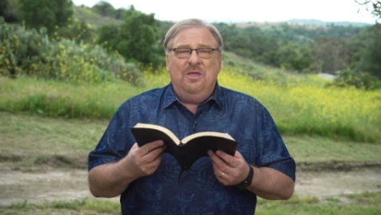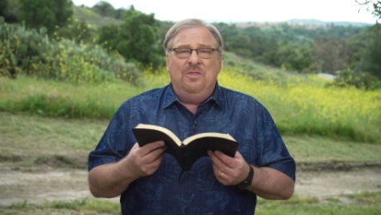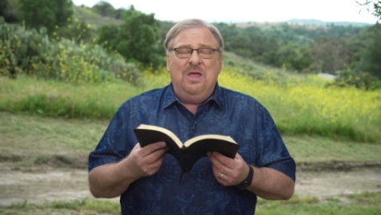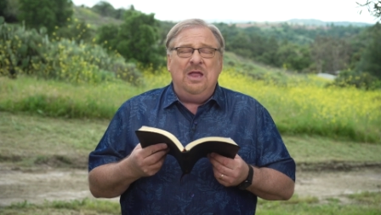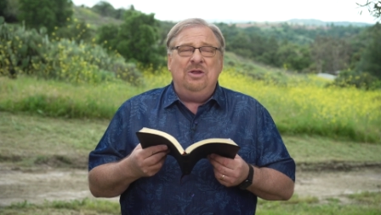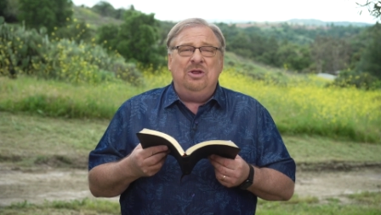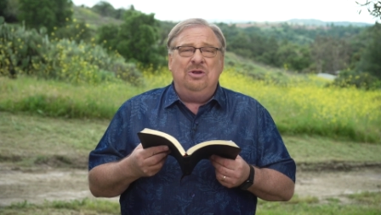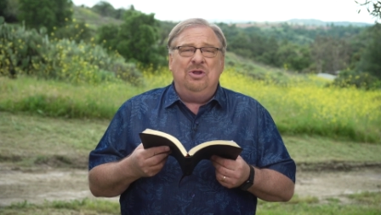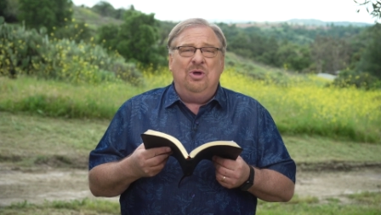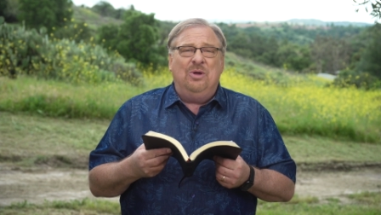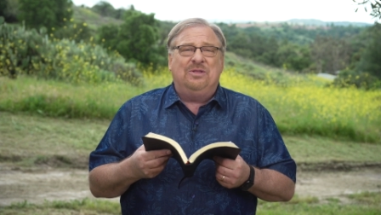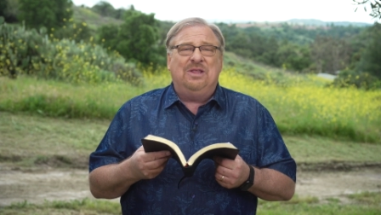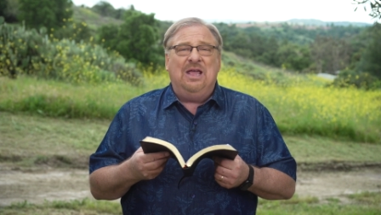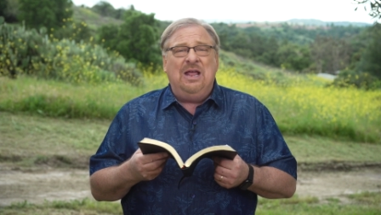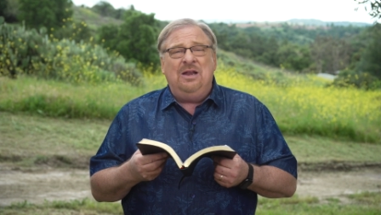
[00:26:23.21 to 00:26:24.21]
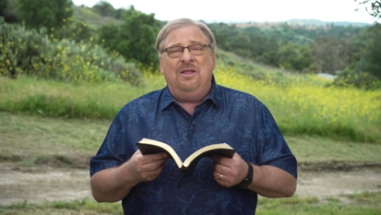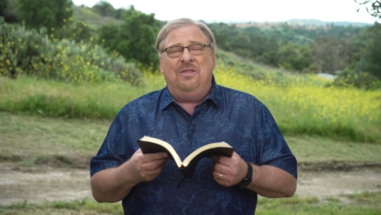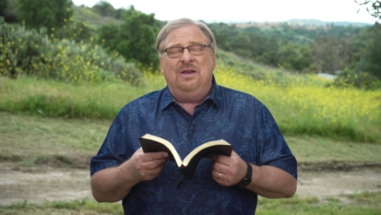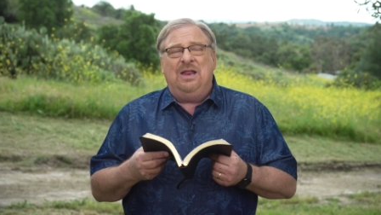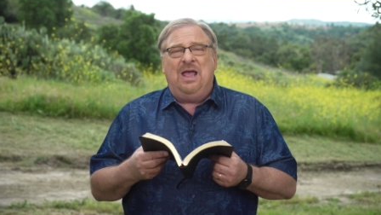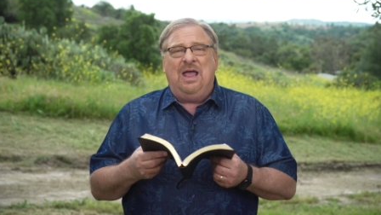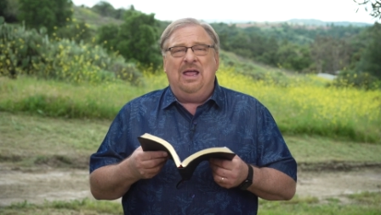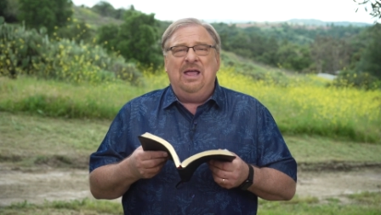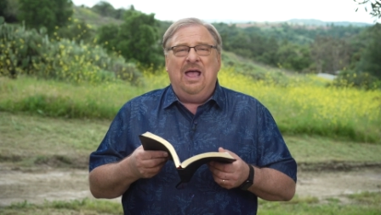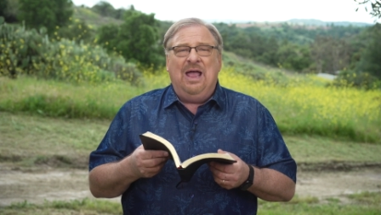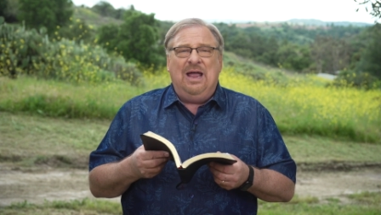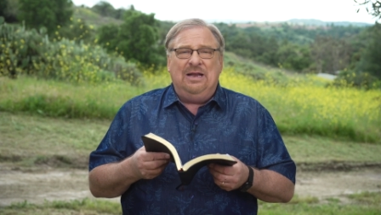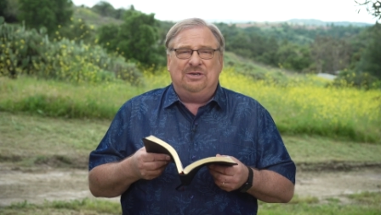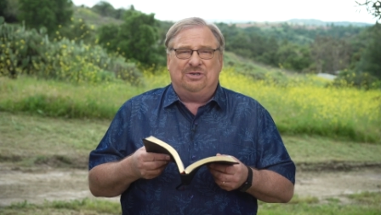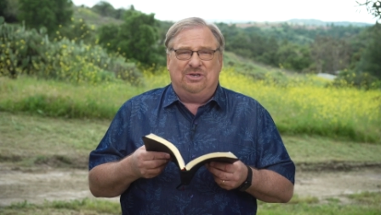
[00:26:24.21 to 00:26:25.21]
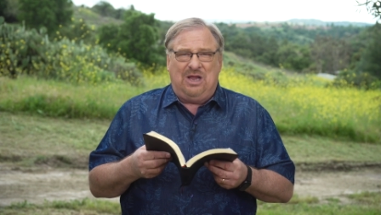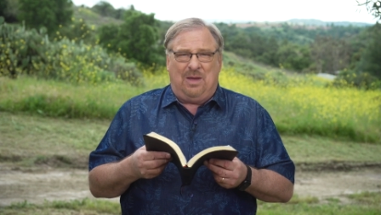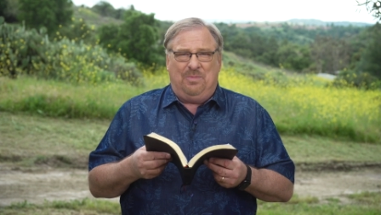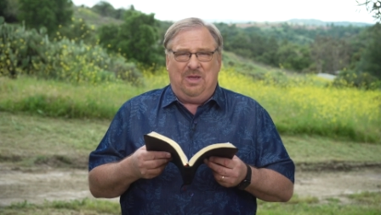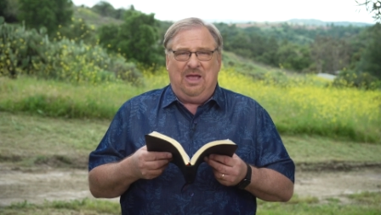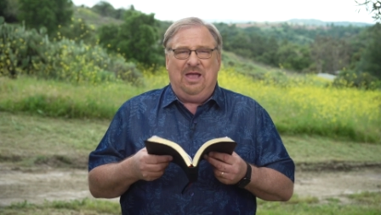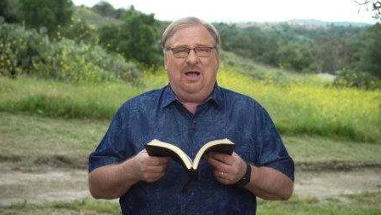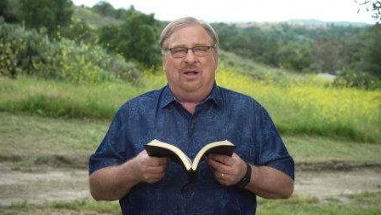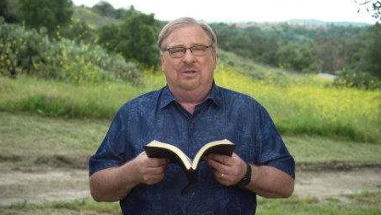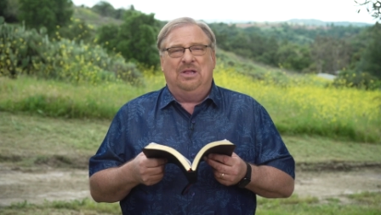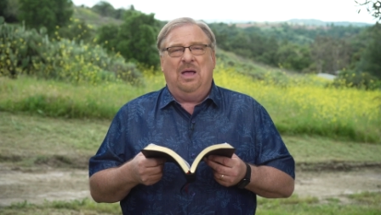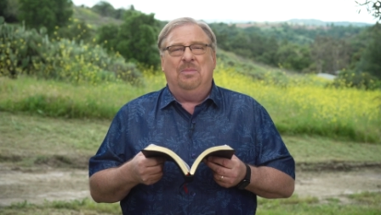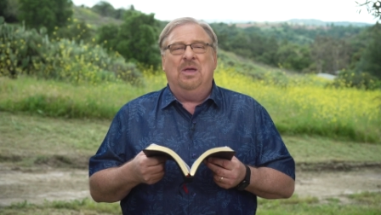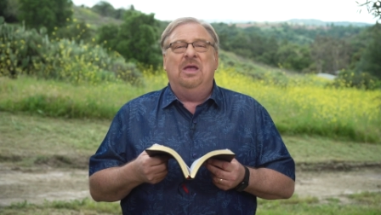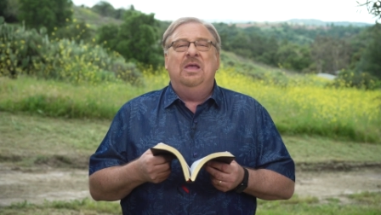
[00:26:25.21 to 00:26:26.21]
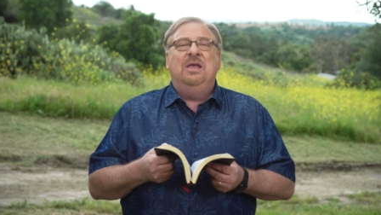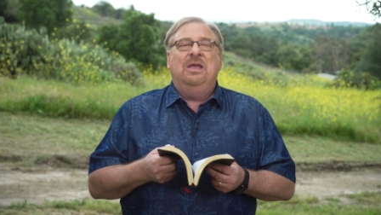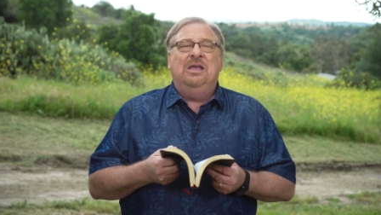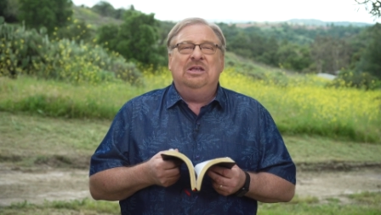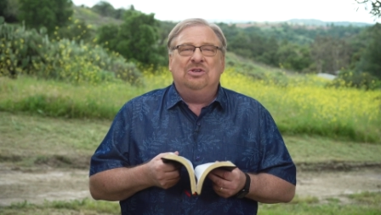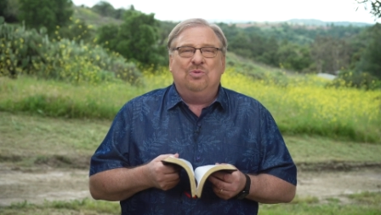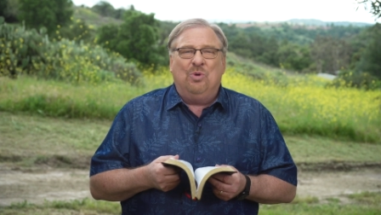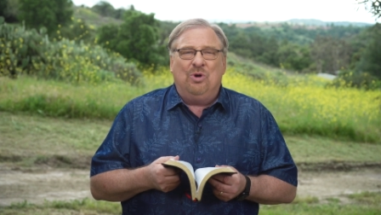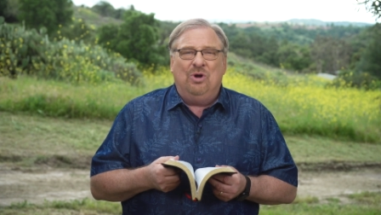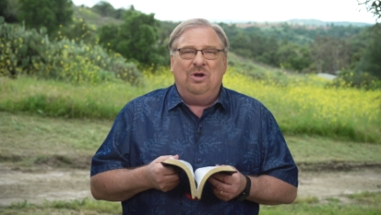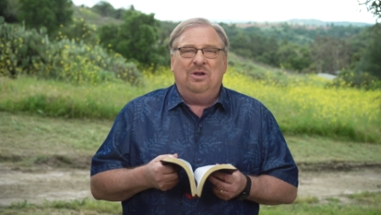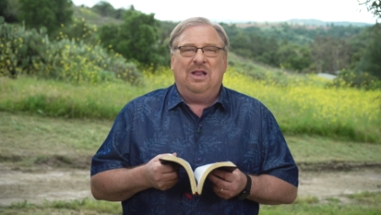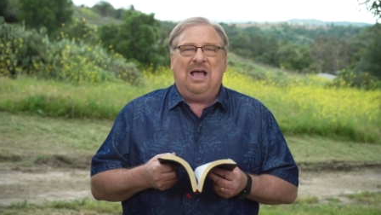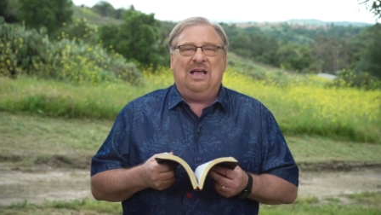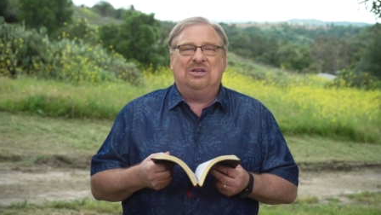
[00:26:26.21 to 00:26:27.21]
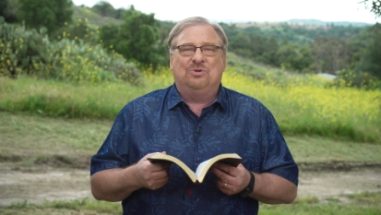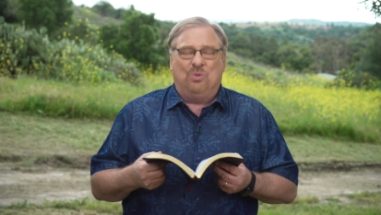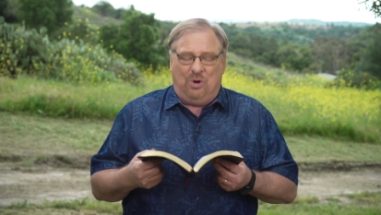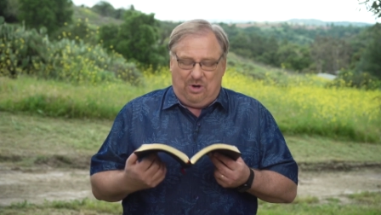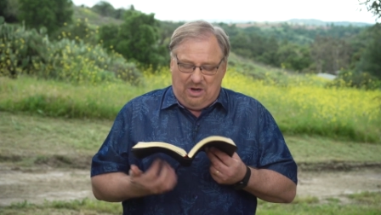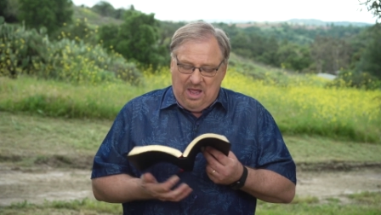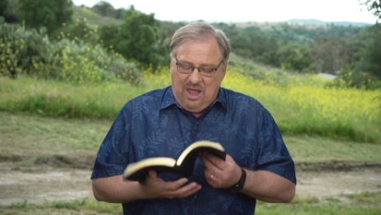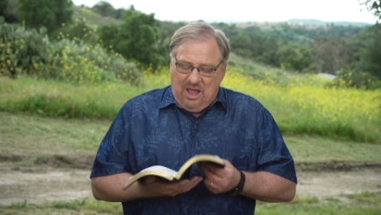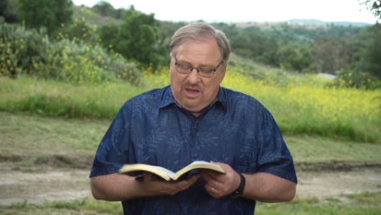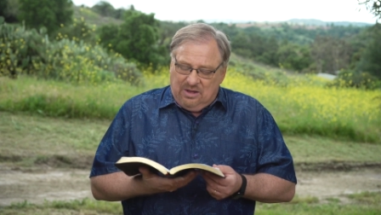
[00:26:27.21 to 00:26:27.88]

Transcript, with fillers: Then you do at the end of the day, HWLW, His Word, Last Word.